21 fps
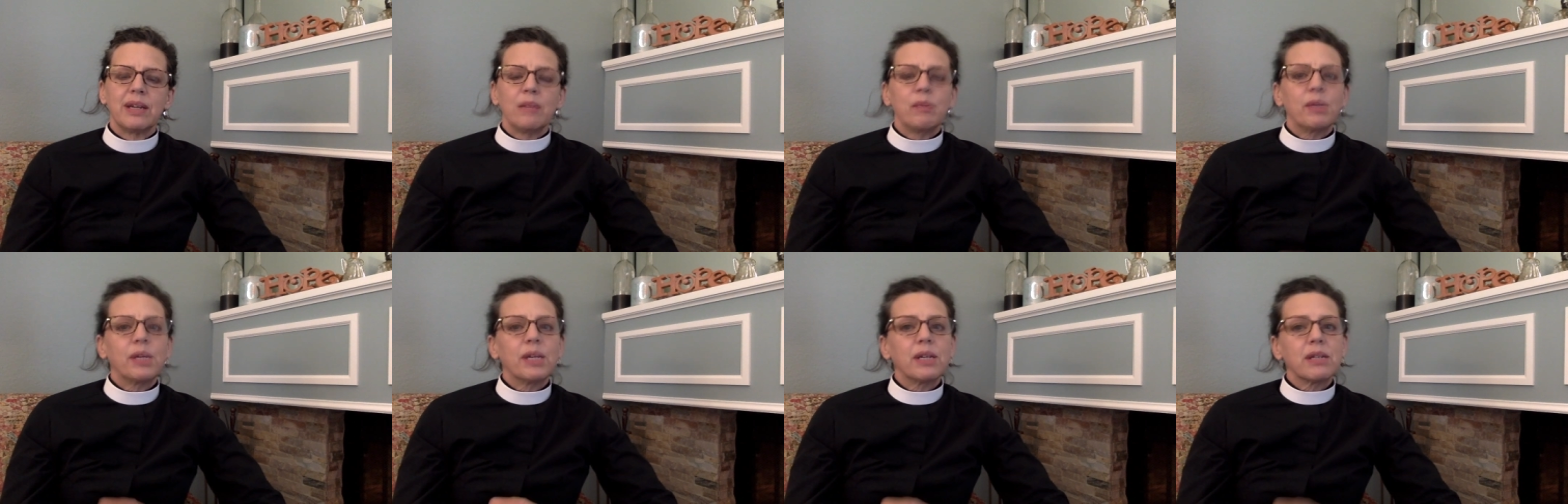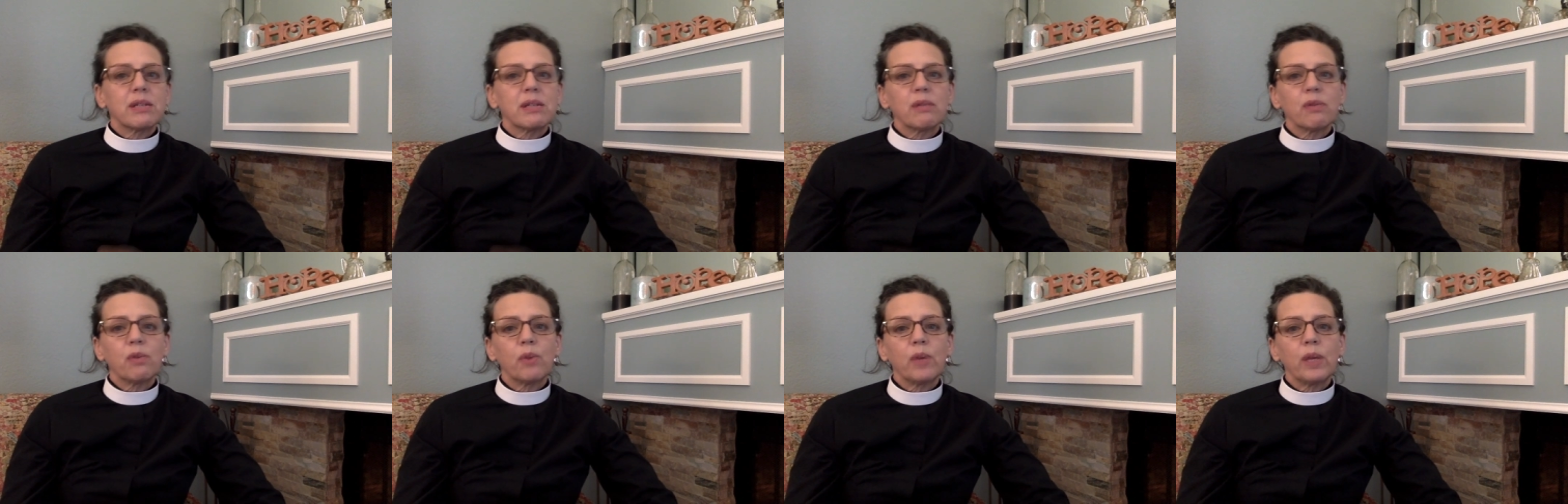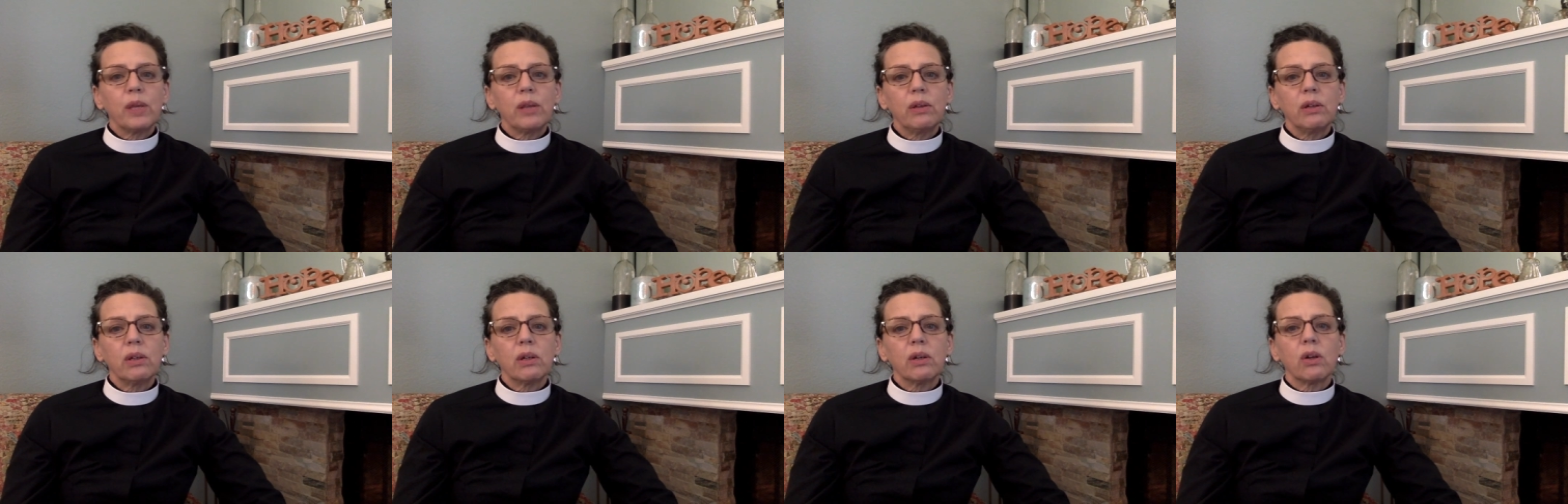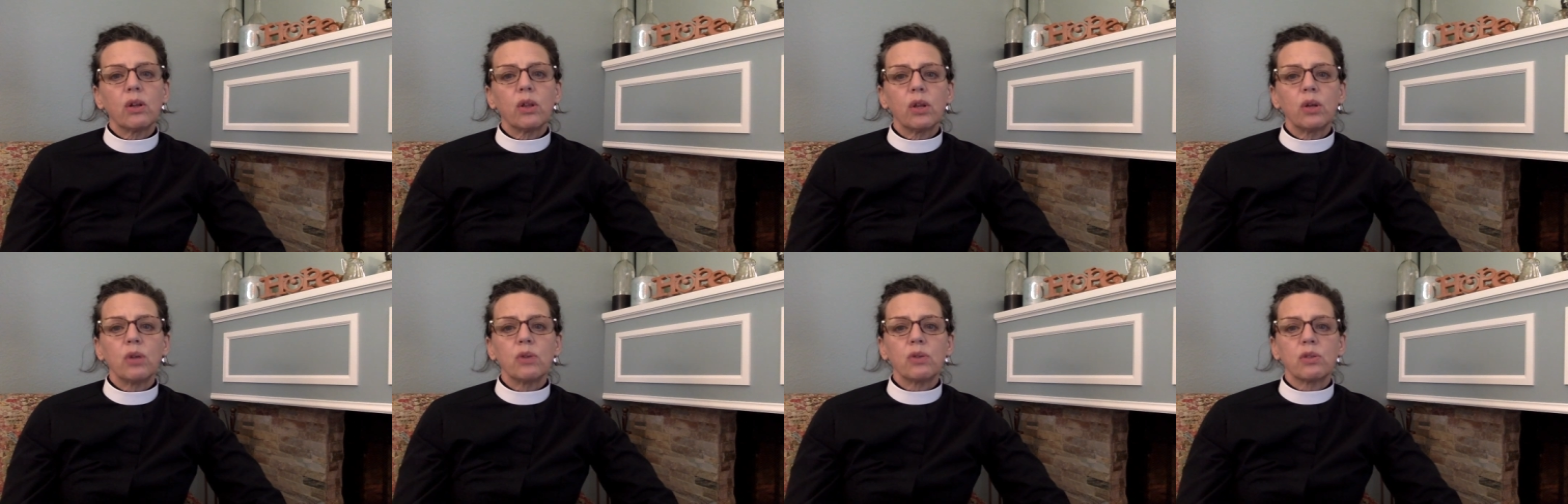Because if we look
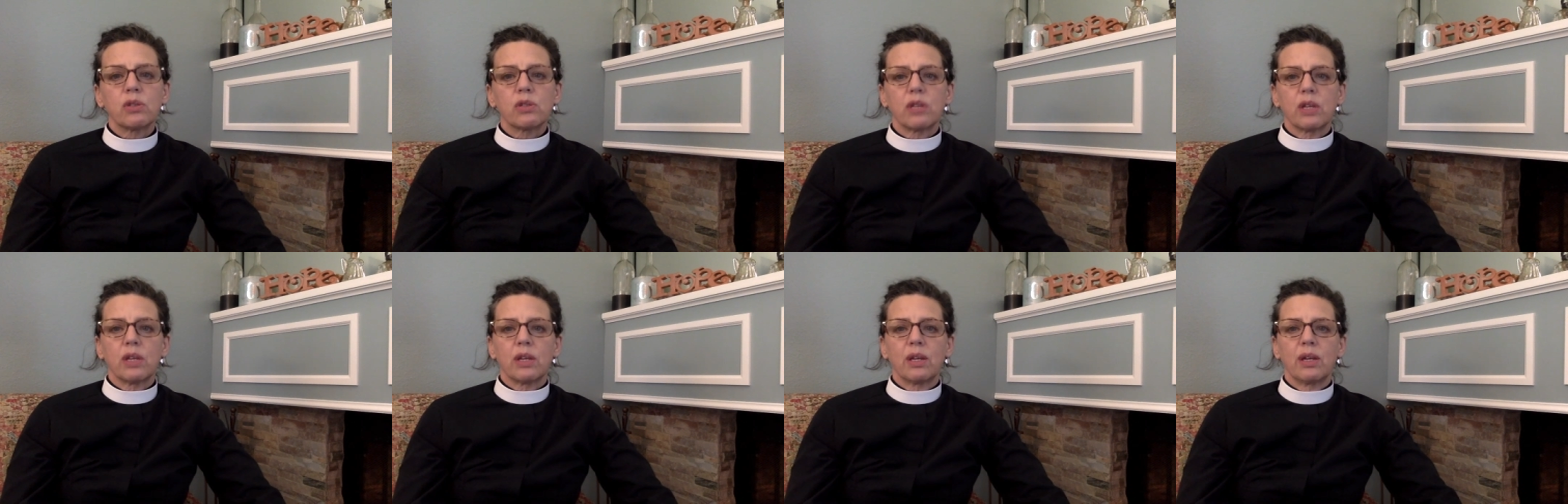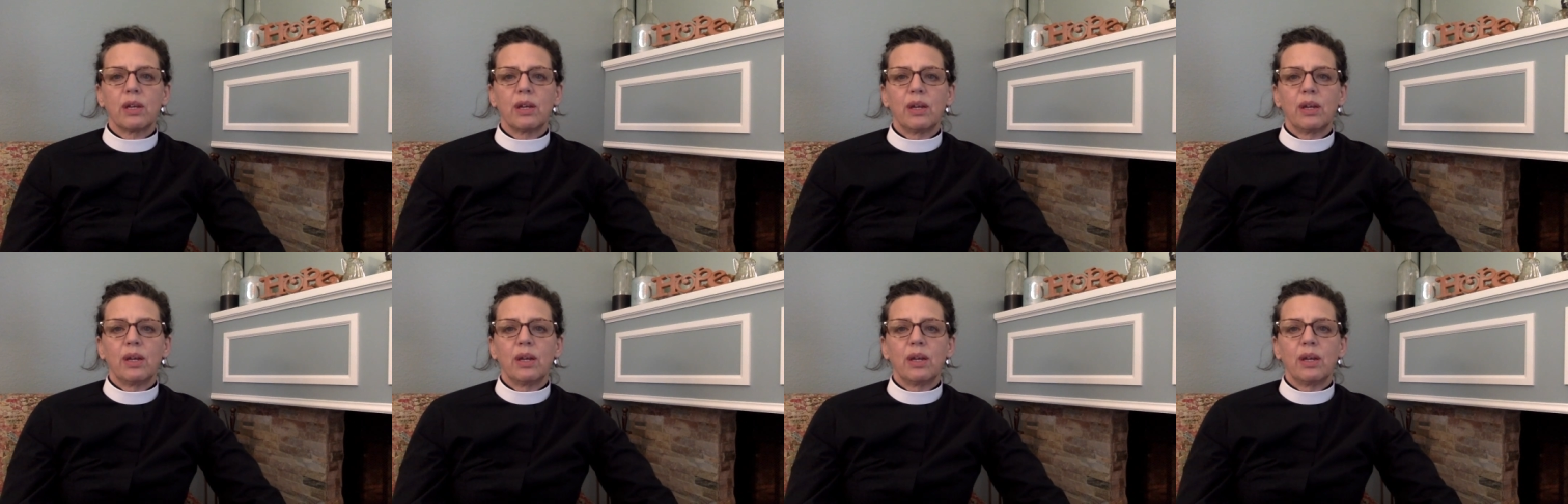closely,